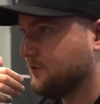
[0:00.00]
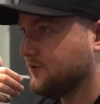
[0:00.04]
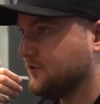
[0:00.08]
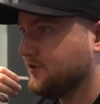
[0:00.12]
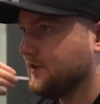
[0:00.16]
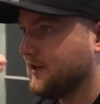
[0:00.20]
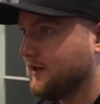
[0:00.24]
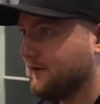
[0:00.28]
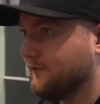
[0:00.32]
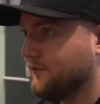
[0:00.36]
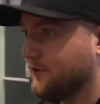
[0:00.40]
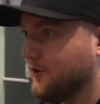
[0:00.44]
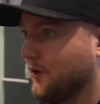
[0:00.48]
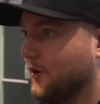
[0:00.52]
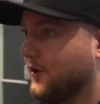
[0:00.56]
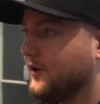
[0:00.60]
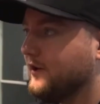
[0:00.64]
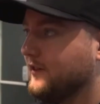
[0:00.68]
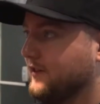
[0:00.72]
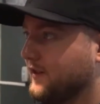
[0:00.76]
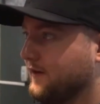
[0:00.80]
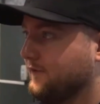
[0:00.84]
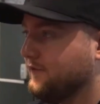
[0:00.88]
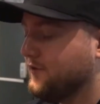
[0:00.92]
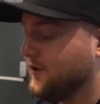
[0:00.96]
that have gone
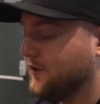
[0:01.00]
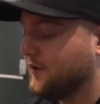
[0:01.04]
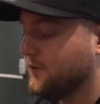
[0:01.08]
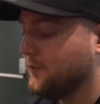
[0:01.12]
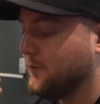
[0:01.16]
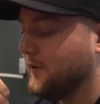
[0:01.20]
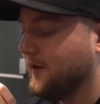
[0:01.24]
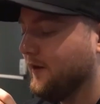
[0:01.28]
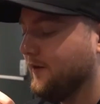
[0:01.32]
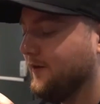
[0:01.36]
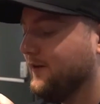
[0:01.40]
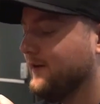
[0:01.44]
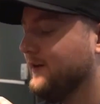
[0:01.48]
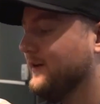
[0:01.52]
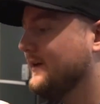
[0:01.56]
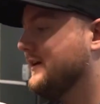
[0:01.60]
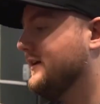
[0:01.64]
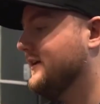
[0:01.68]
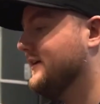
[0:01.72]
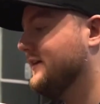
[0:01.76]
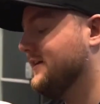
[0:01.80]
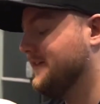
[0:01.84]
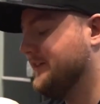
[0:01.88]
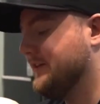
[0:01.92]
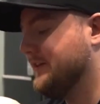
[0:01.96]
and they've done well.
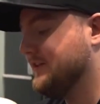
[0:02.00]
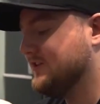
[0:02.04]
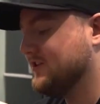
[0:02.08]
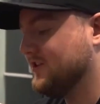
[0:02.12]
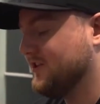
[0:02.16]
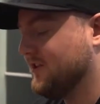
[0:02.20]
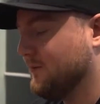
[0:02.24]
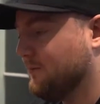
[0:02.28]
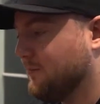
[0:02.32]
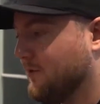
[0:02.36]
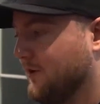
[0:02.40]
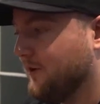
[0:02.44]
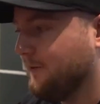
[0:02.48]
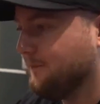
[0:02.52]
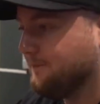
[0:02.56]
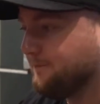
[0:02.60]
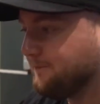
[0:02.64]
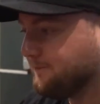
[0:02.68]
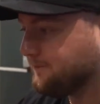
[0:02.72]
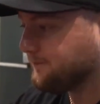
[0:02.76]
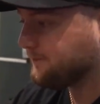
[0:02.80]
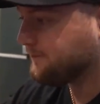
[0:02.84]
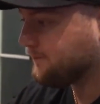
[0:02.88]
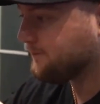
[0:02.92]
This is the problem.